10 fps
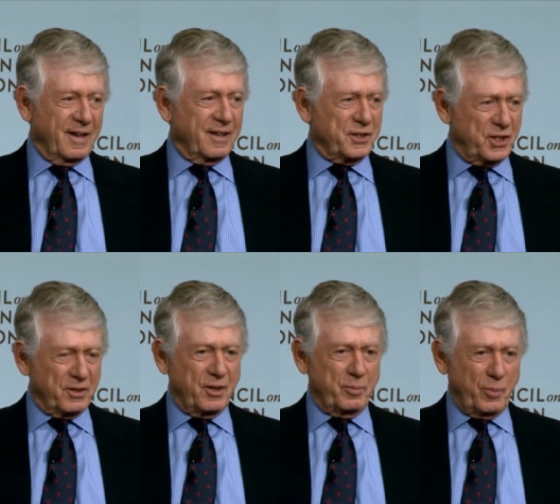And I
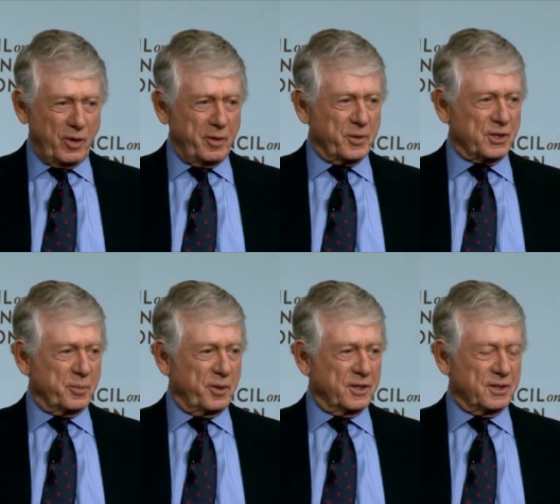said, good morning, Mr.
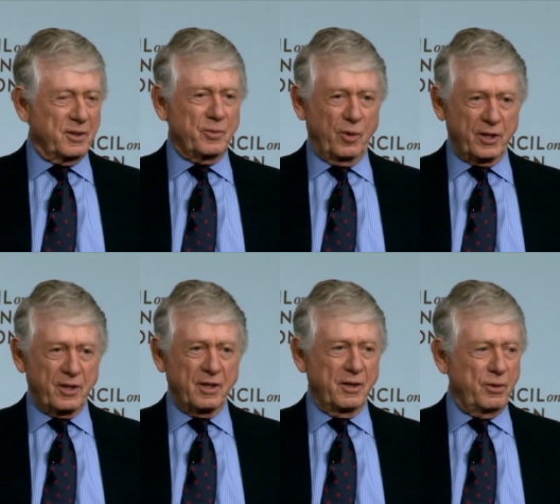President. What
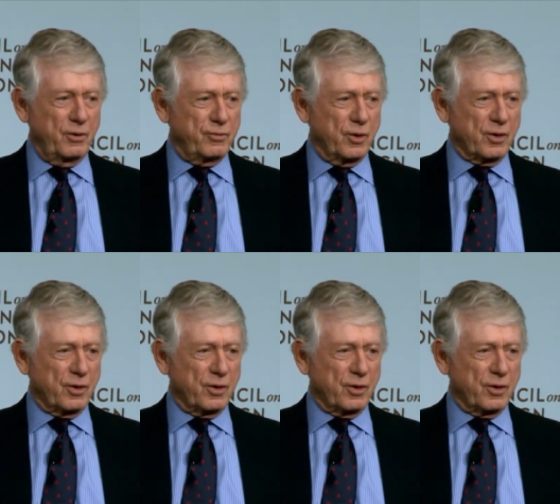can I do for